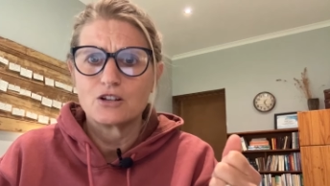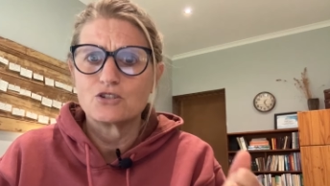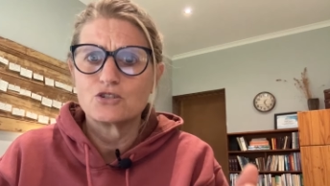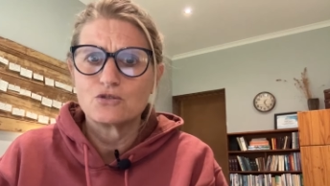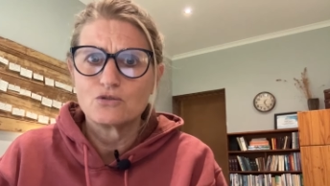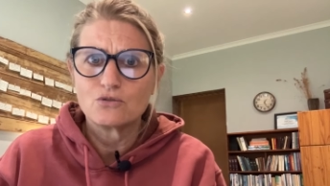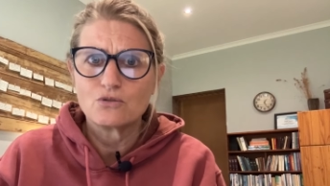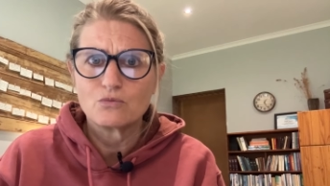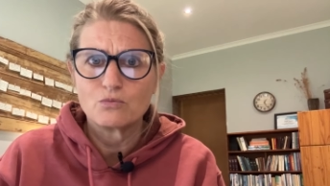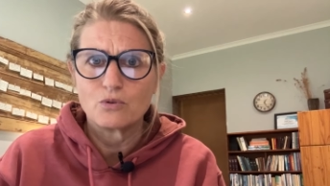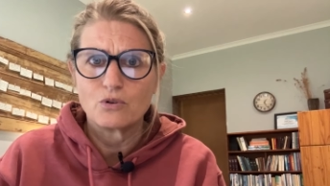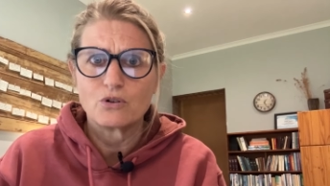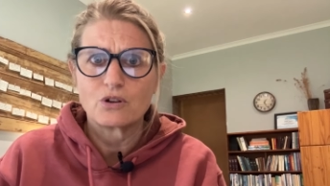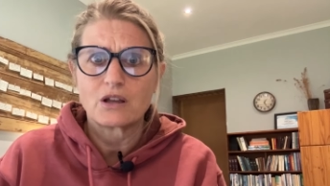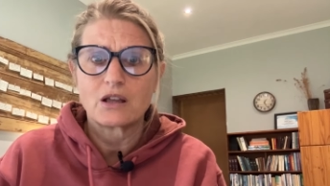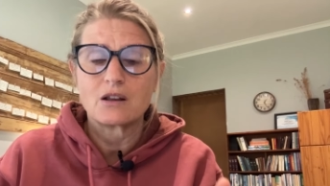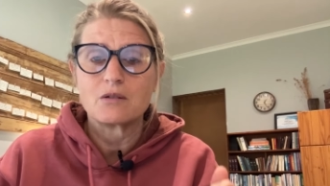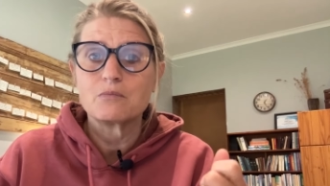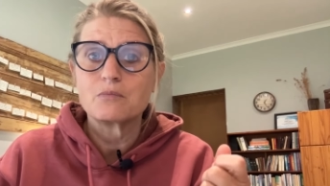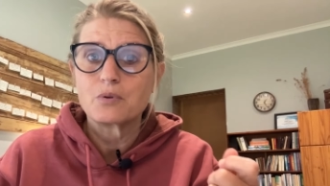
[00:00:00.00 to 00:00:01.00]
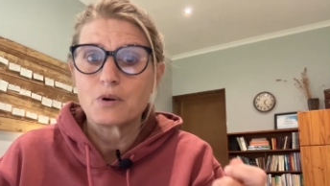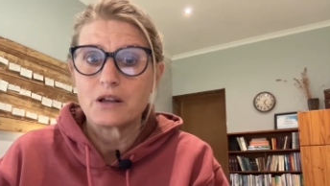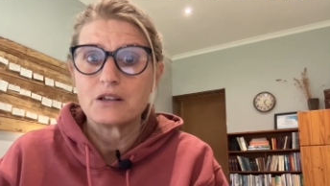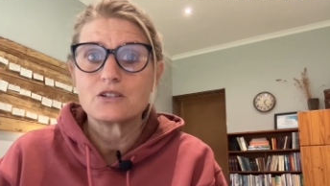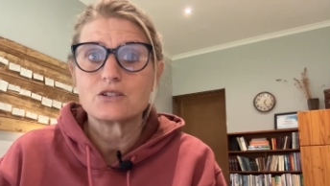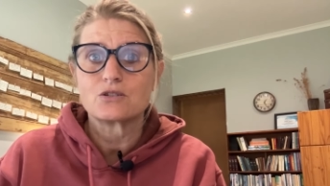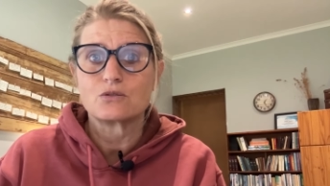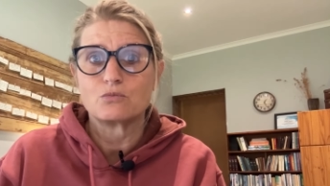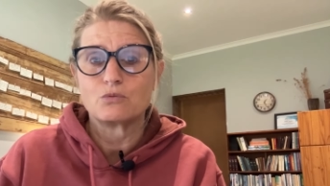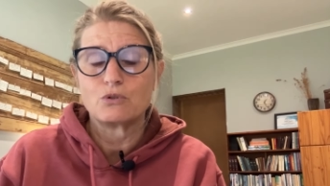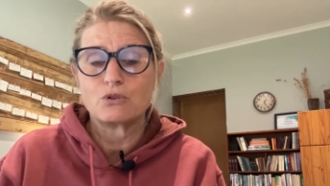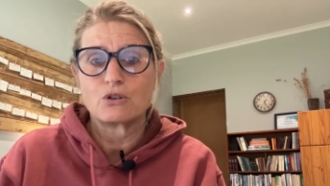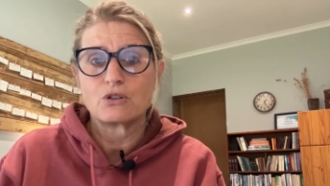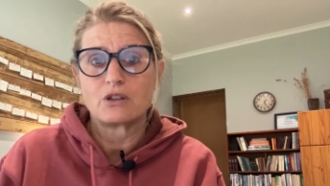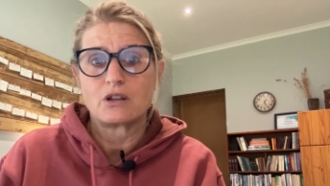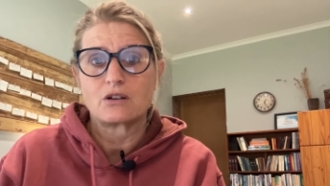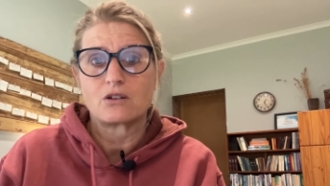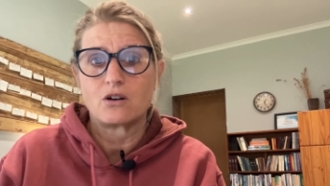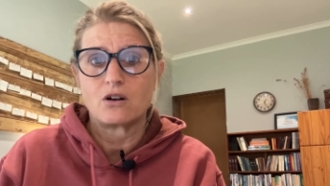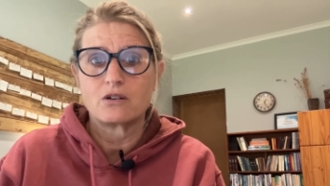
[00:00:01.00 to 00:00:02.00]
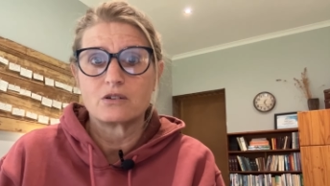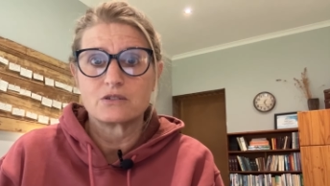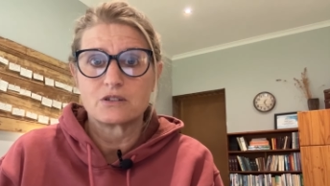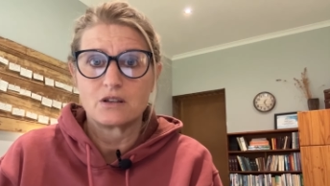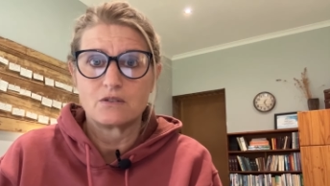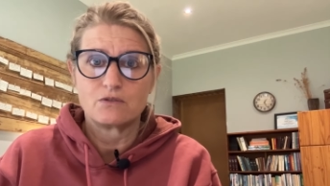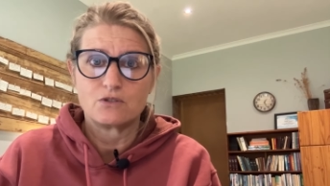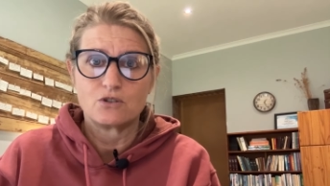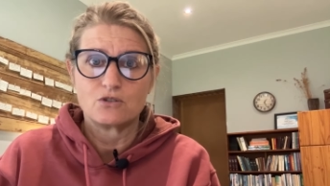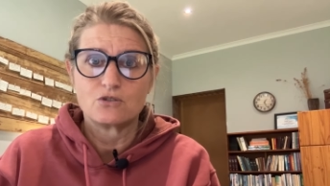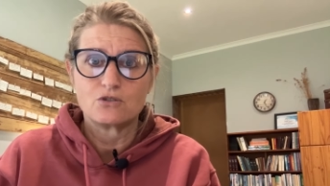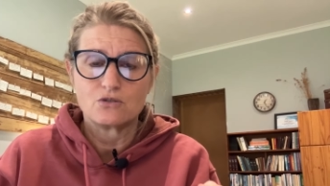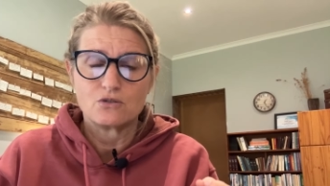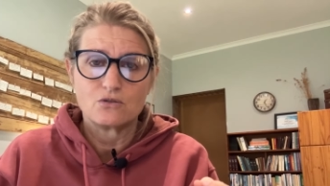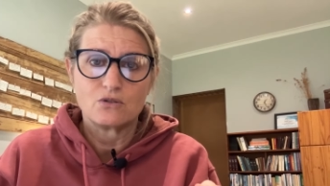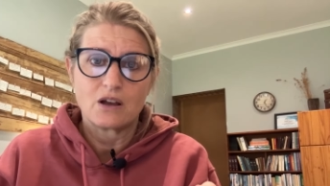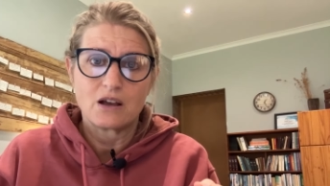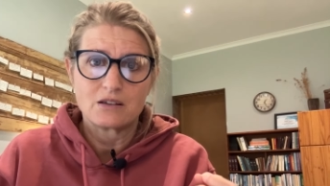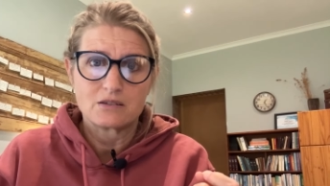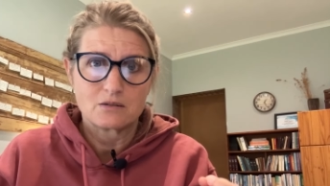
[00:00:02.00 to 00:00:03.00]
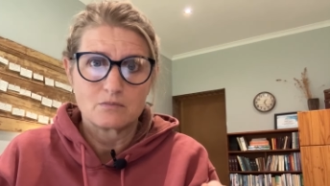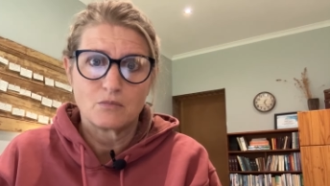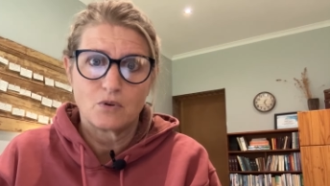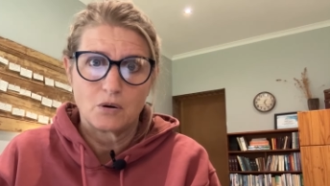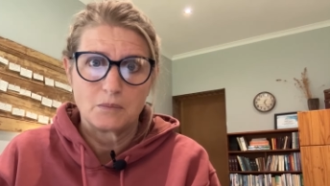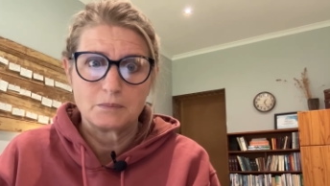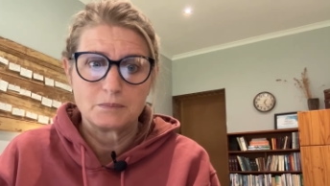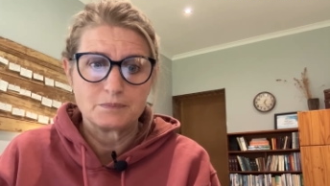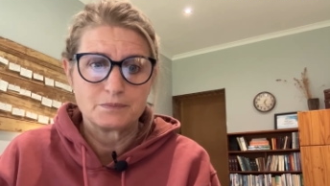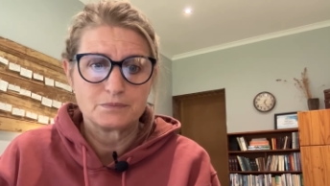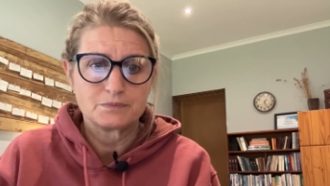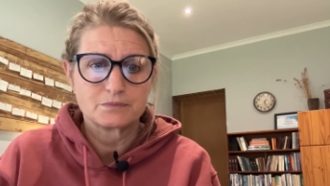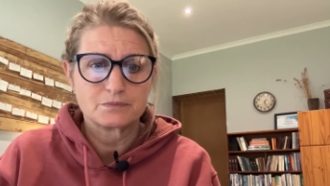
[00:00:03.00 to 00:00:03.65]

do the work and embrace the work that God has given you to do as a mom.